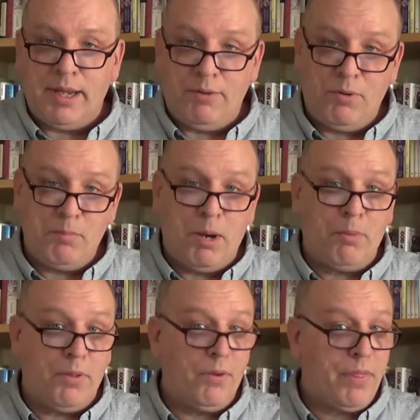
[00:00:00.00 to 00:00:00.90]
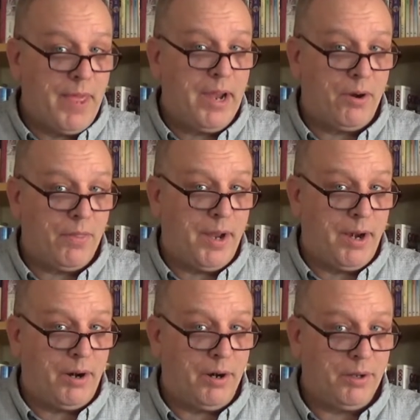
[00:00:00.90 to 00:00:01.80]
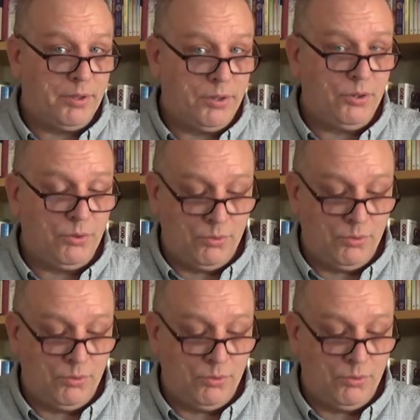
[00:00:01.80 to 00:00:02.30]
and remember that they are there too.